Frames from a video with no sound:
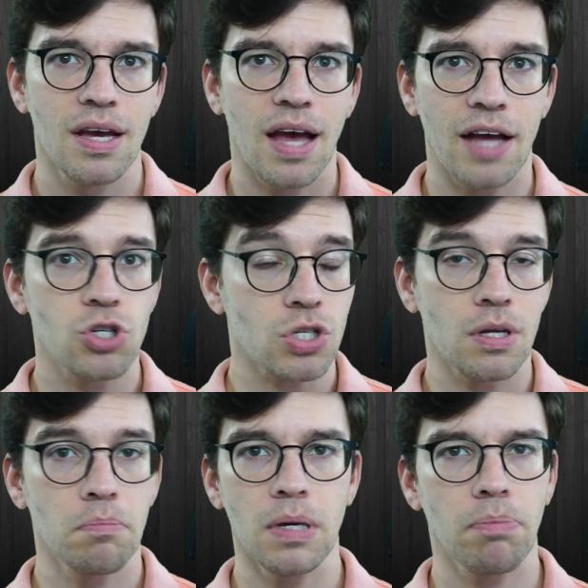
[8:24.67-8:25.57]
And just
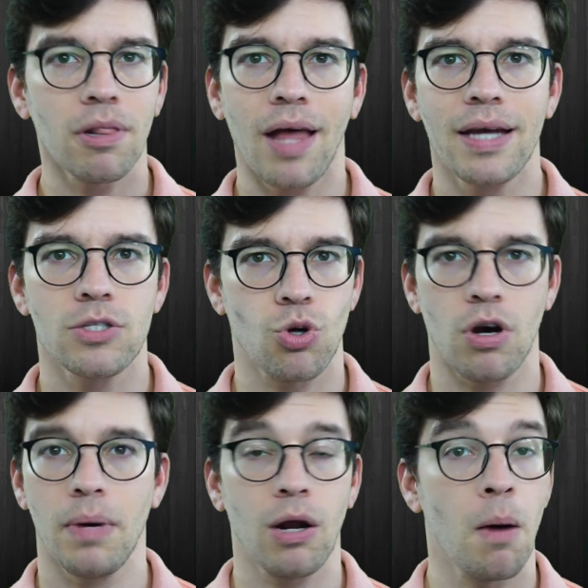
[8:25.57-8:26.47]
be polite, talk
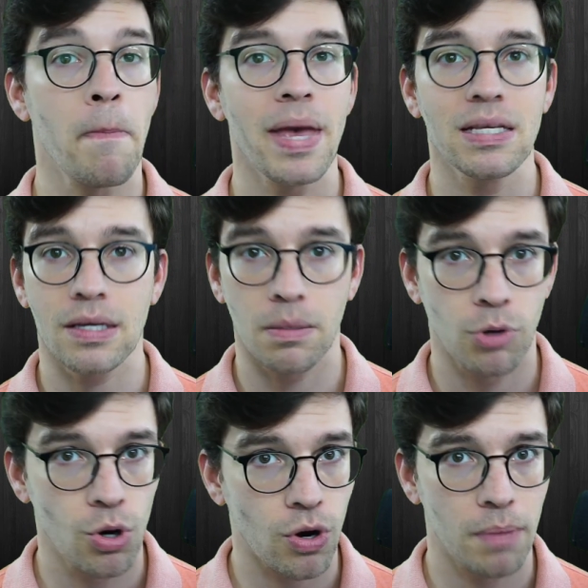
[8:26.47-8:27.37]
about how amazing the
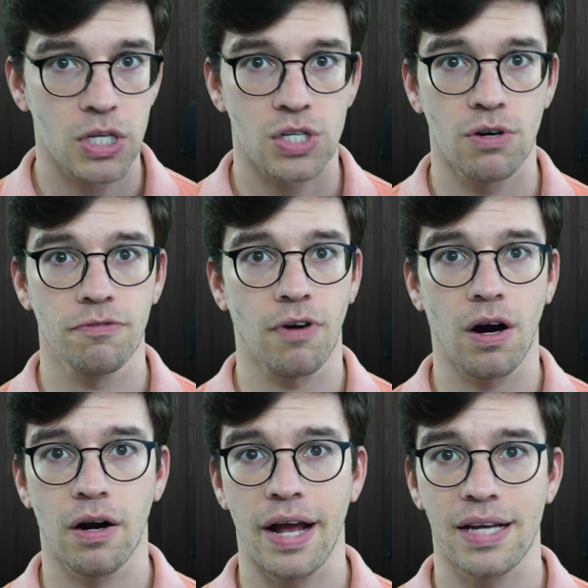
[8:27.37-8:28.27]
program is so
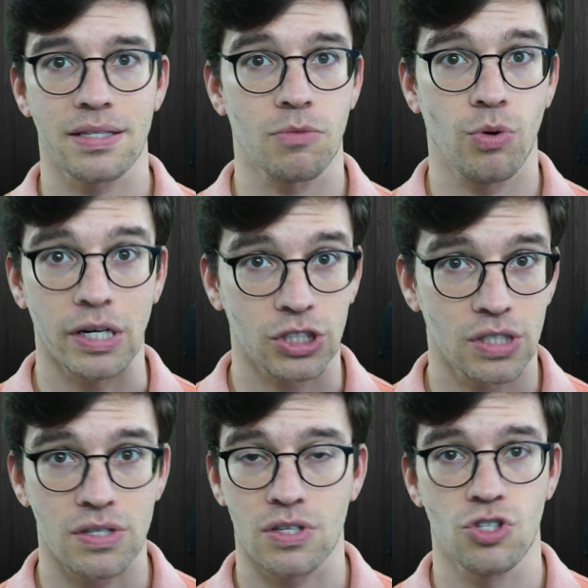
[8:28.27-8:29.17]
far, ask them
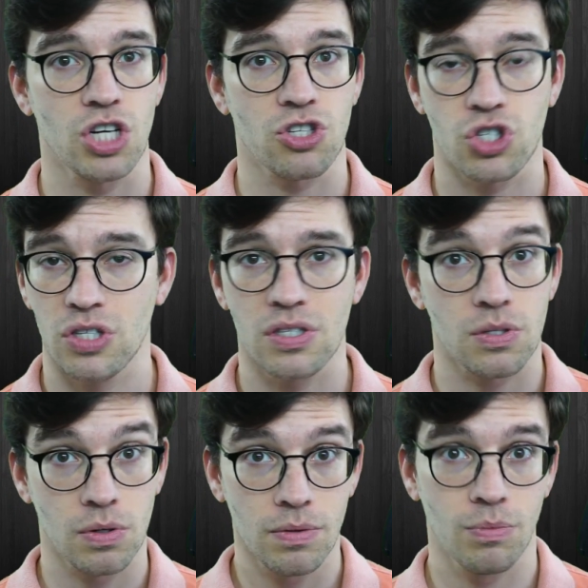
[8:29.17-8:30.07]
questions, suggestions,
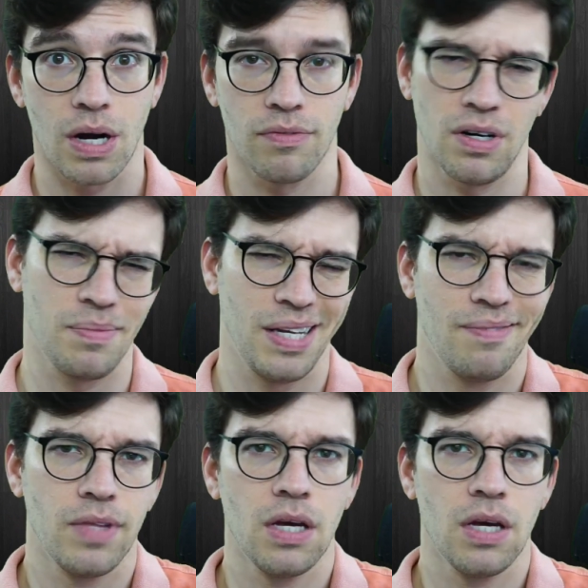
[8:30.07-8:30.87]
whatever. I mean,